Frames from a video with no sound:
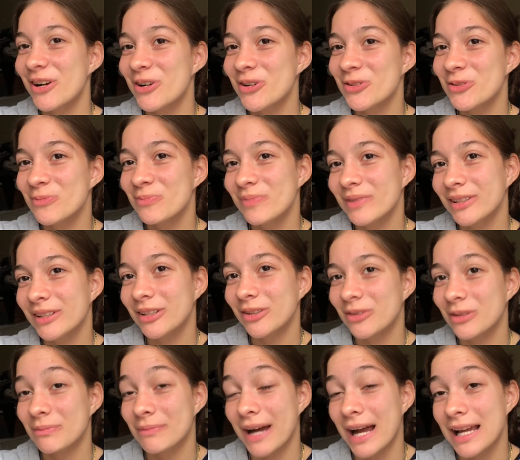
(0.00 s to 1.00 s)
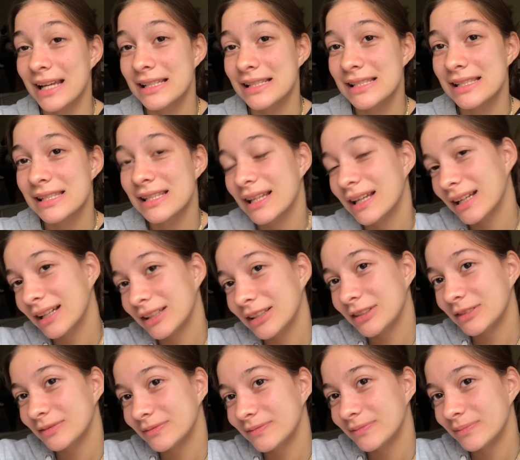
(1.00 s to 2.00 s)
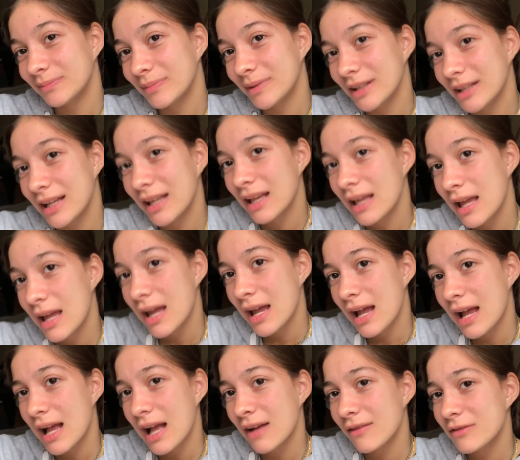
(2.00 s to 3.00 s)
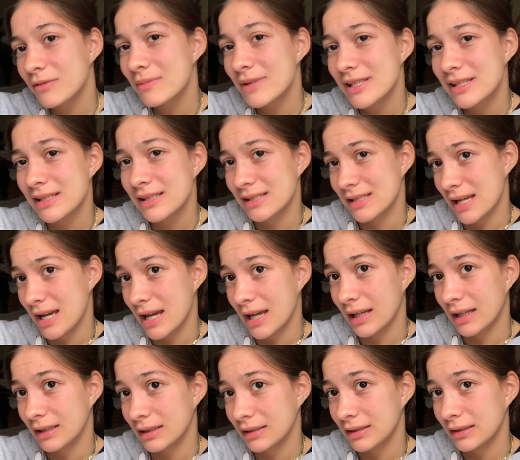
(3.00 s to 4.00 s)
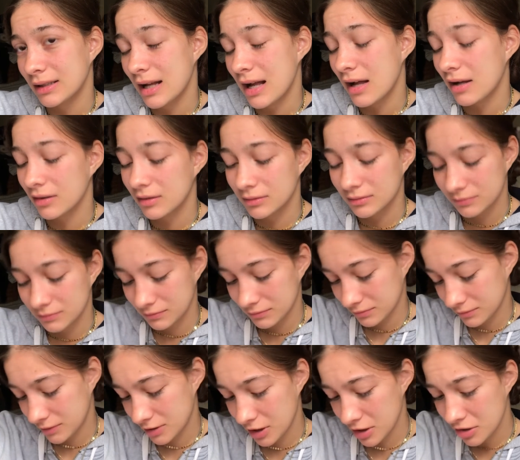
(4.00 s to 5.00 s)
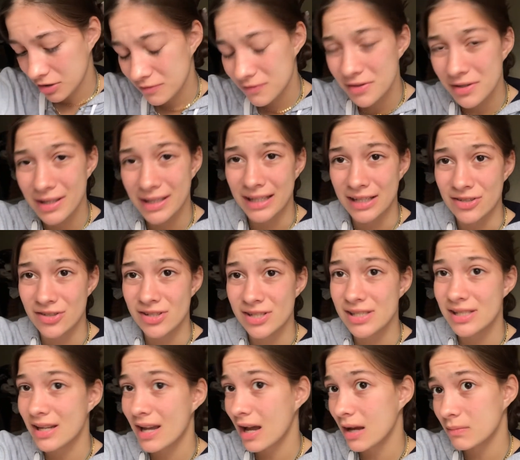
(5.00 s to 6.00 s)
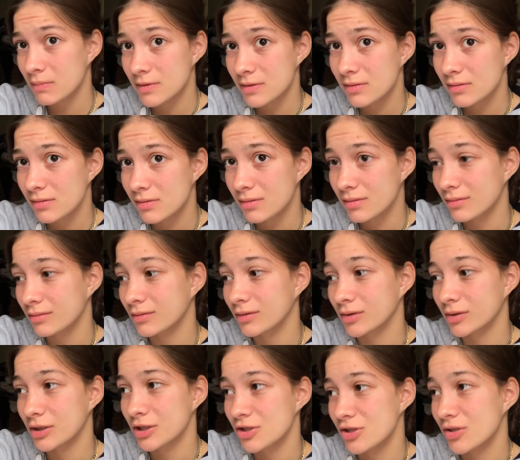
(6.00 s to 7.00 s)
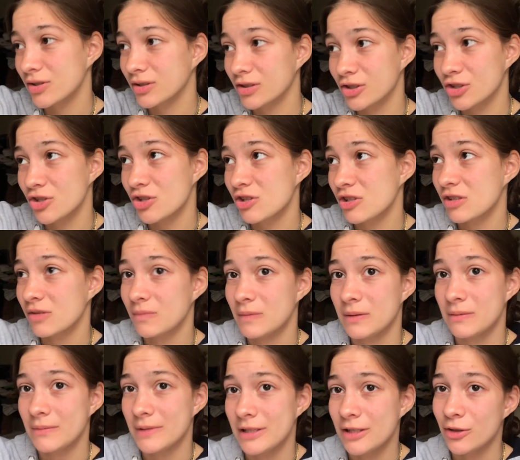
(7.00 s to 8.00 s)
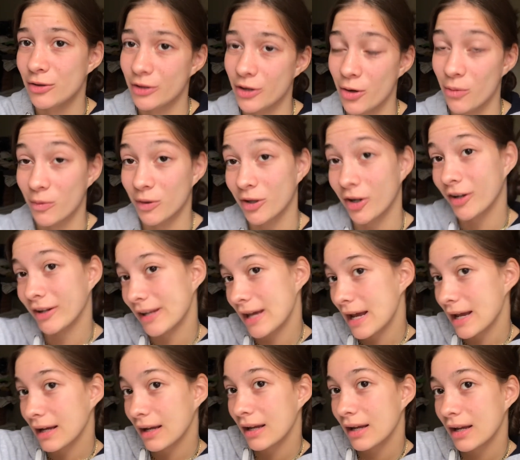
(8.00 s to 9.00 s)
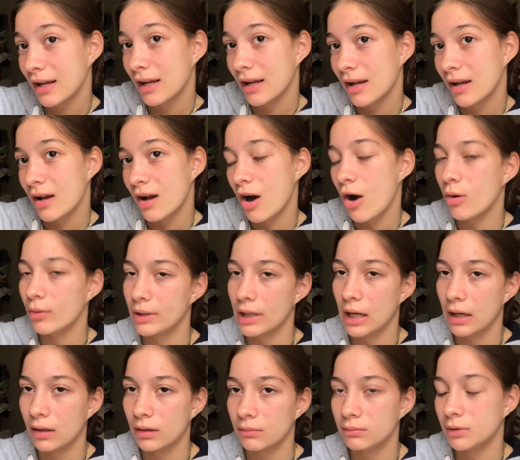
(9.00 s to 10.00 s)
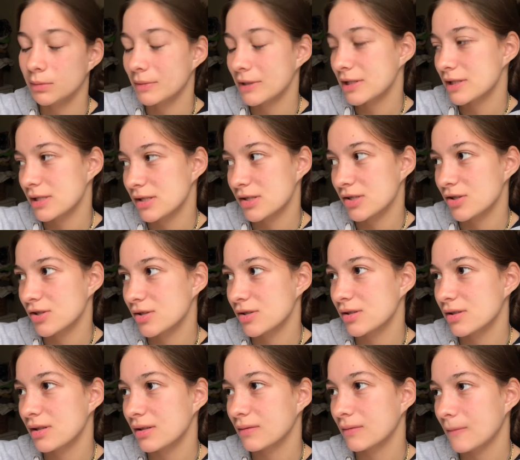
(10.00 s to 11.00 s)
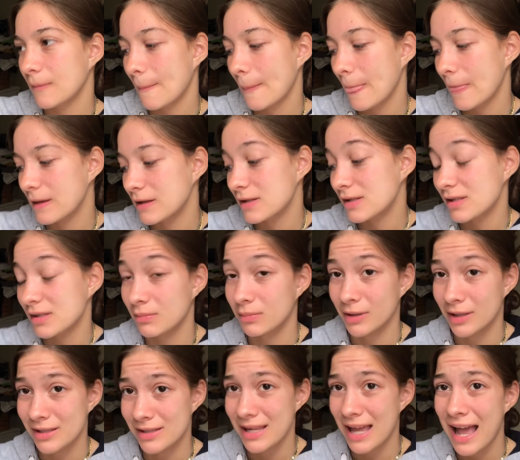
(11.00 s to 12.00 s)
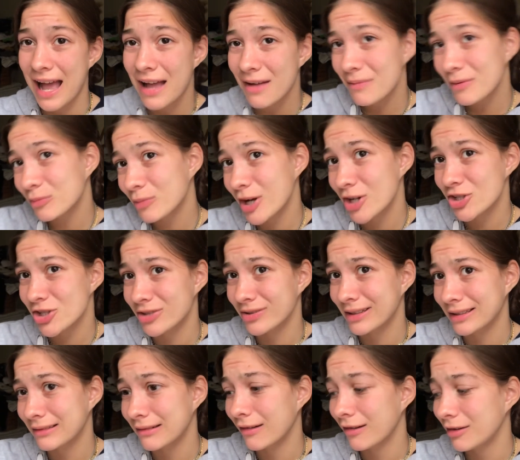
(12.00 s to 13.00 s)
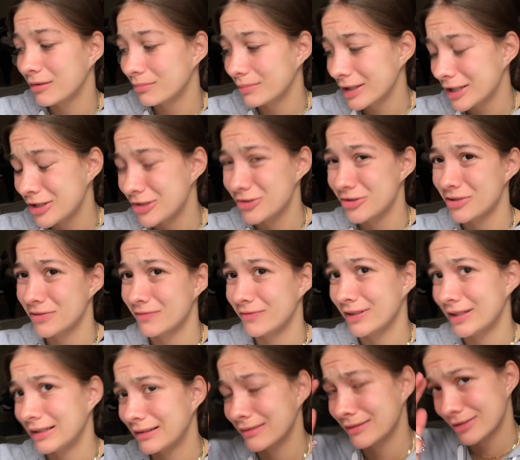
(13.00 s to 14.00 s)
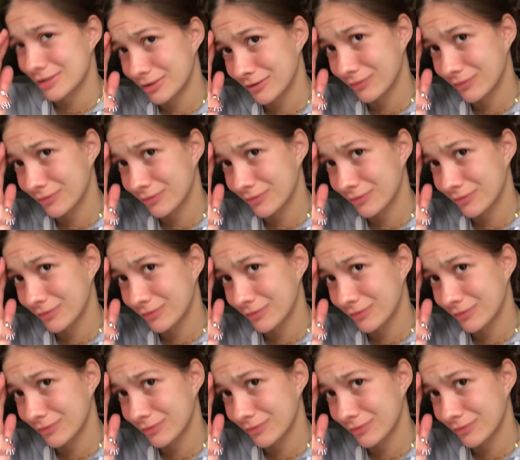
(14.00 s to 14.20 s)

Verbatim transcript: hope no one minds. Um, but have an amazing day. I'll tell you if something interesting happens, or it's just literally just gonna be me doing homework all day. Oh yeah, but my sister's and siblings have been watching like all my YouTube videos. They're